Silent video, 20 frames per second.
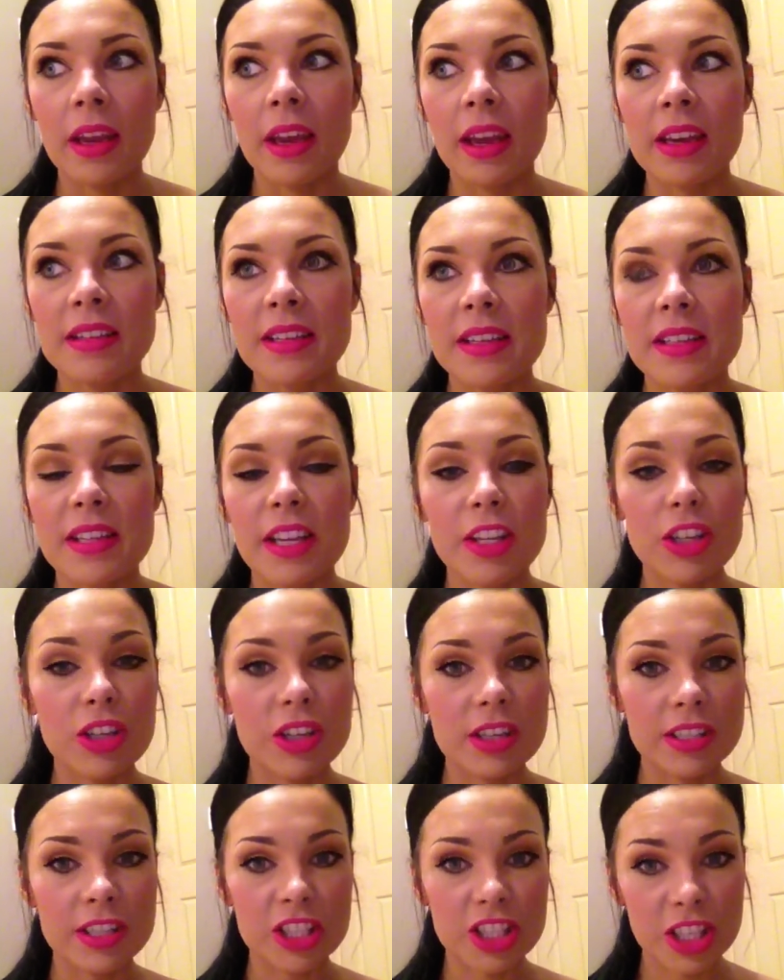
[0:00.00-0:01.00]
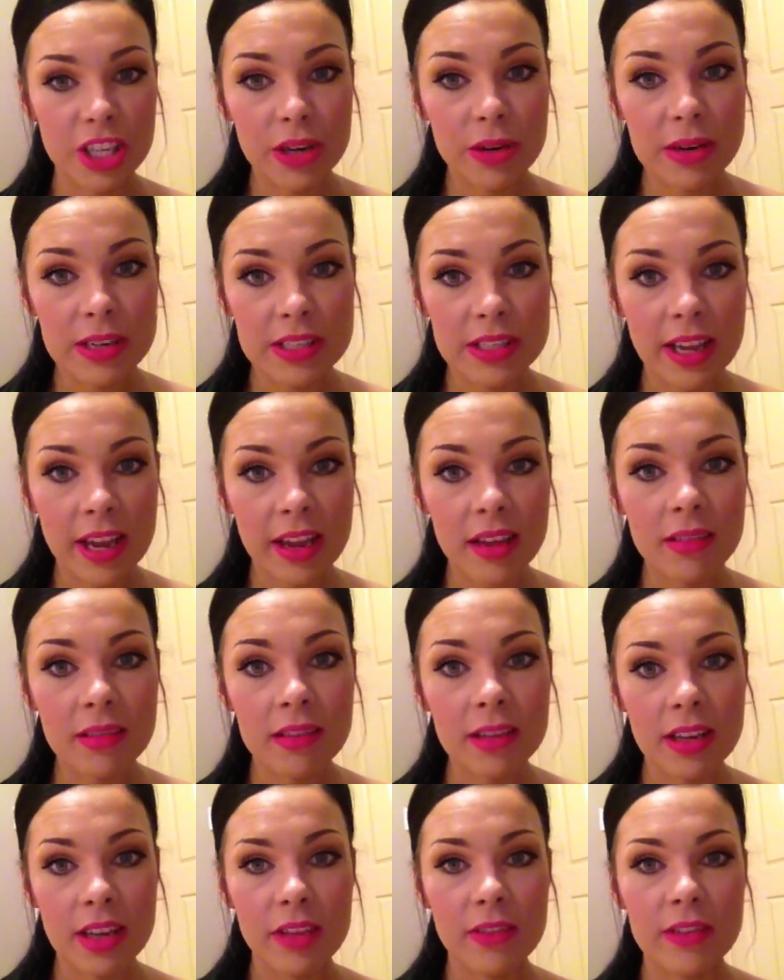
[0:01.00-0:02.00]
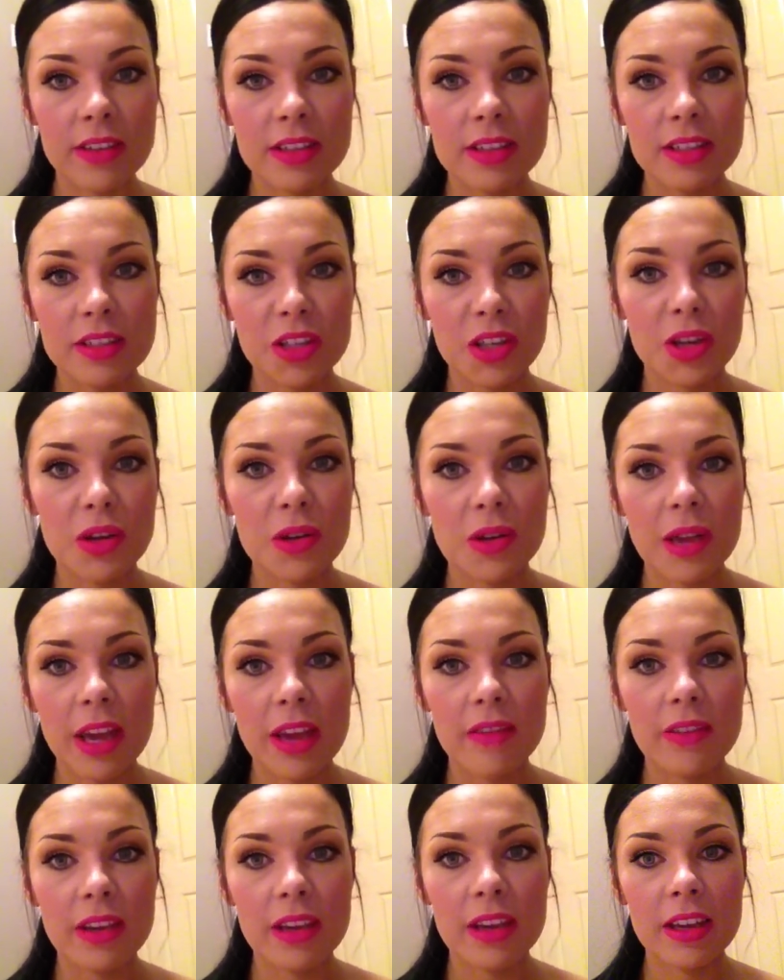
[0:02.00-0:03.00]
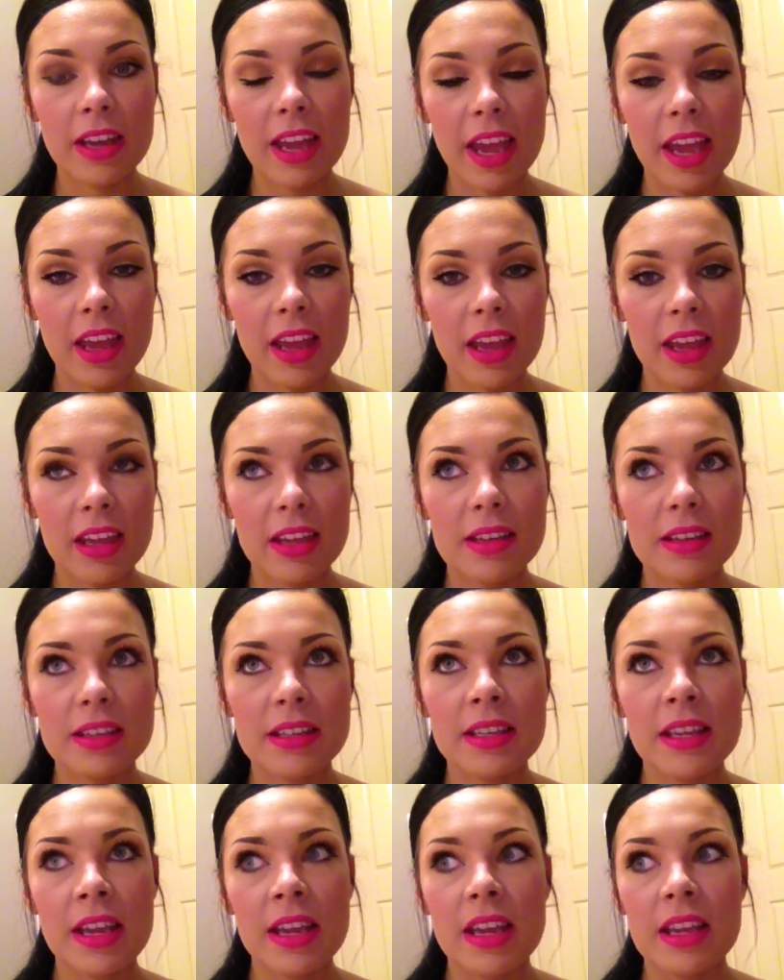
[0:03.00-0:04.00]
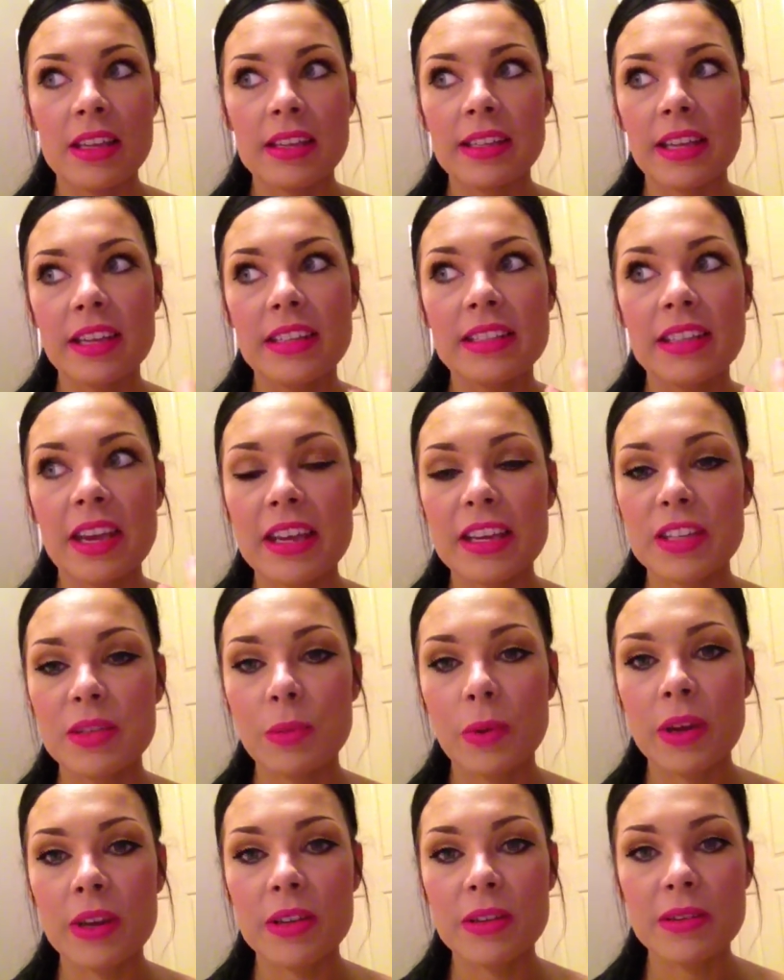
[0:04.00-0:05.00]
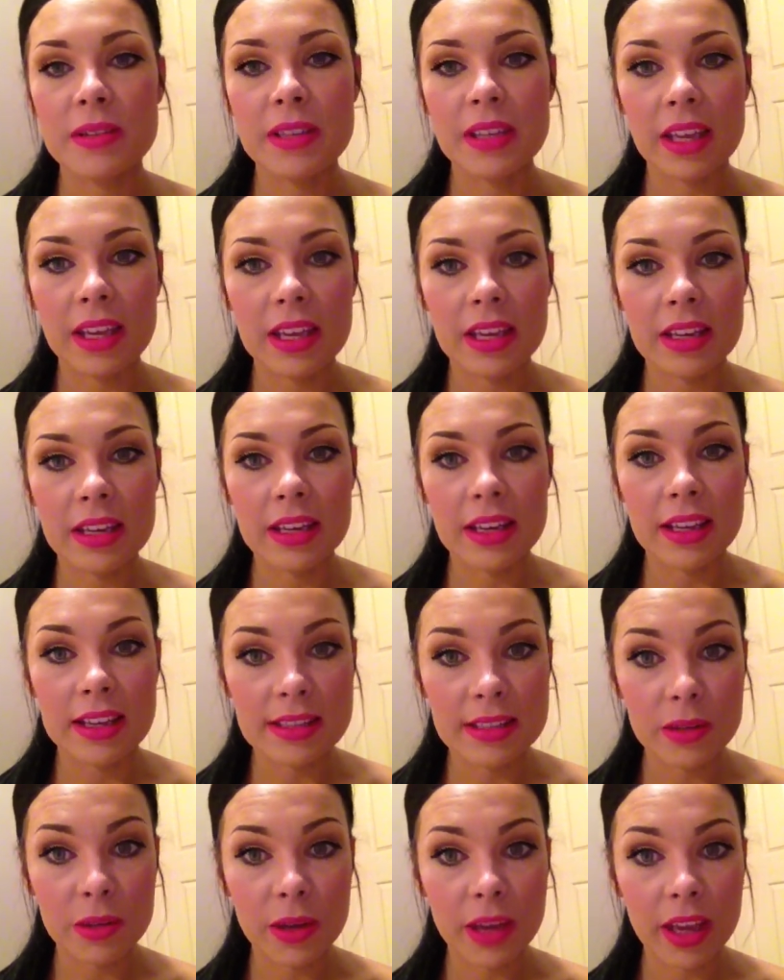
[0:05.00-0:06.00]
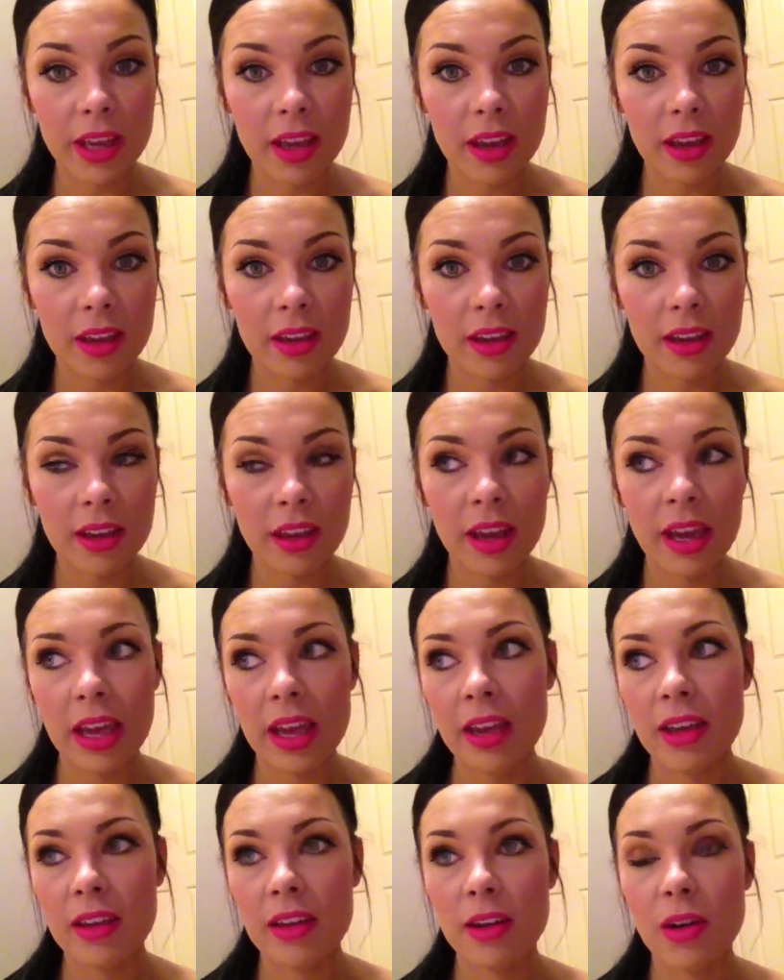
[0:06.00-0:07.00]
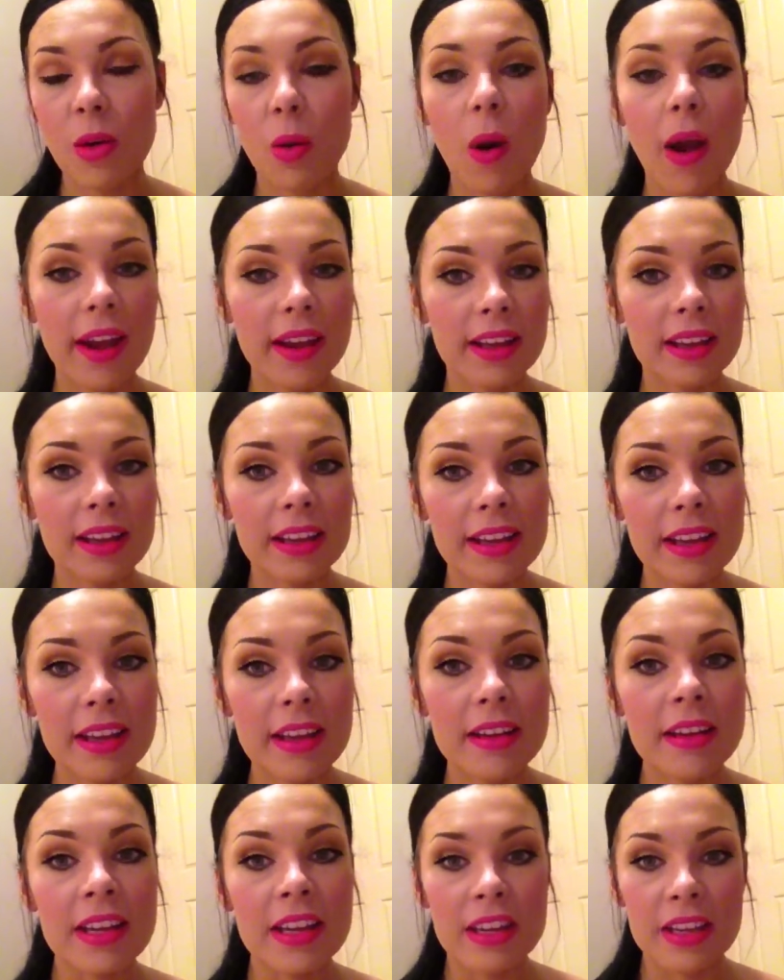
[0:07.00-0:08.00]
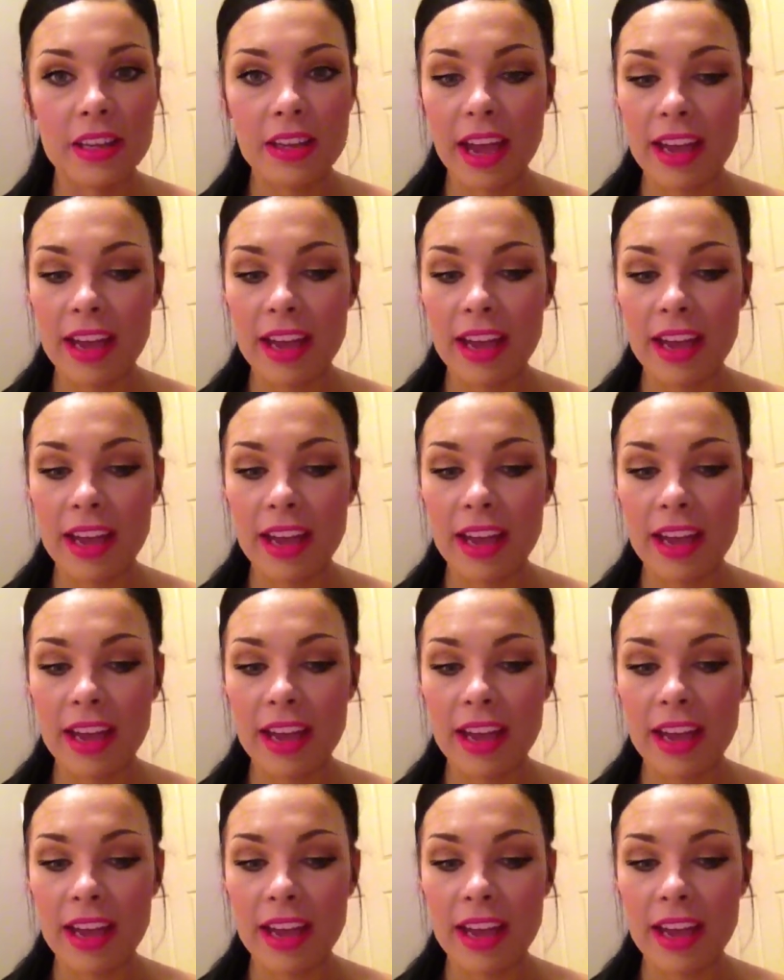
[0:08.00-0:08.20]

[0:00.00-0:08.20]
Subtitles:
As I said, you can shear it down if it's too heavy, and say days where your skin is looking quite clear, you